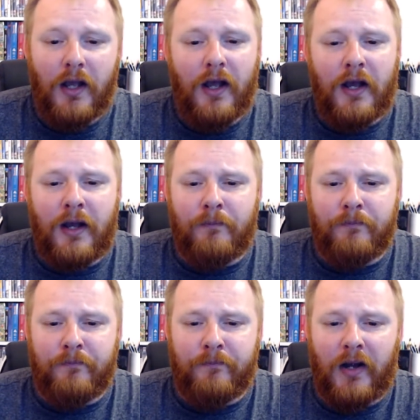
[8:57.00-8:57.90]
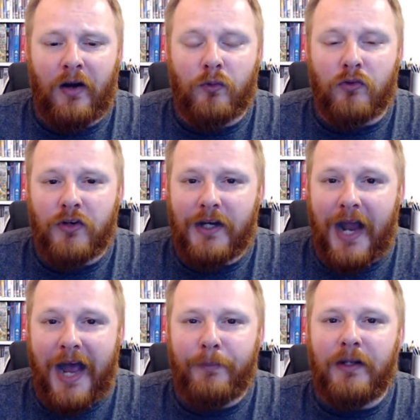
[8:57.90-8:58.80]
I was really
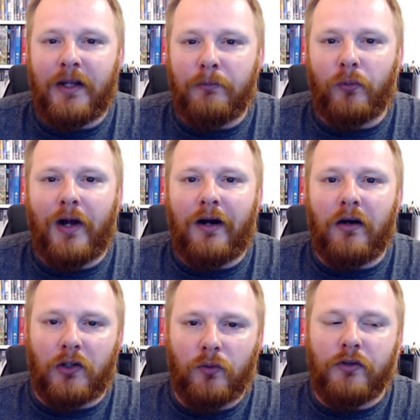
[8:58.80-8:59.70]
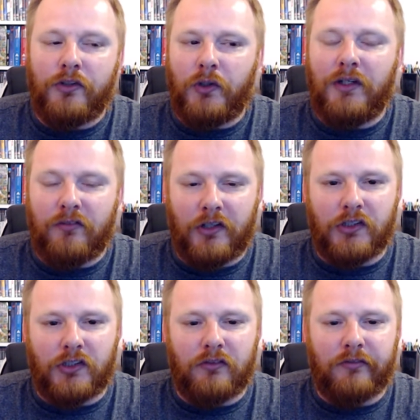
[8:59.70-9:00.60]
happy they brought out a Call of Duty
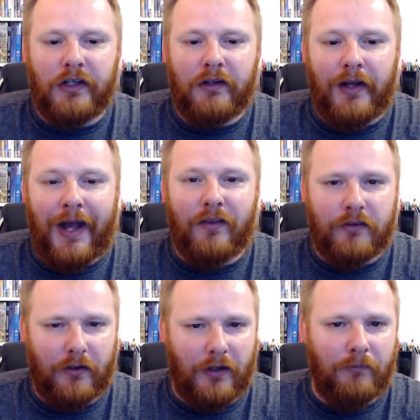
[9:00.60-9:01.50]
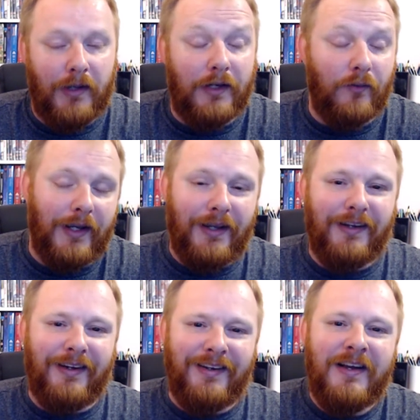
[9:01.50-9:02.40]
version of it at the time. Anyway,
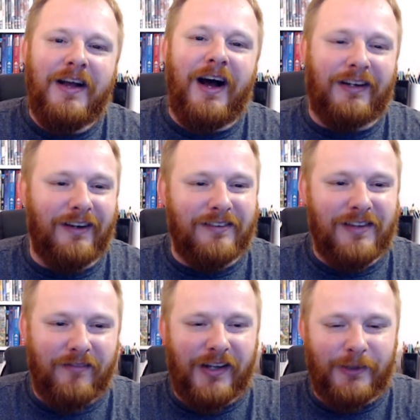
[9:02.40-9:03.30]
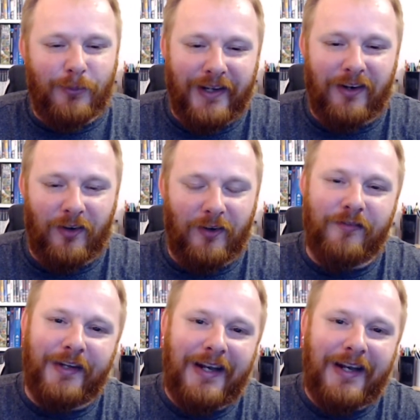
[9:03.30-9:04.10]
I can't say I've actually played a lot of it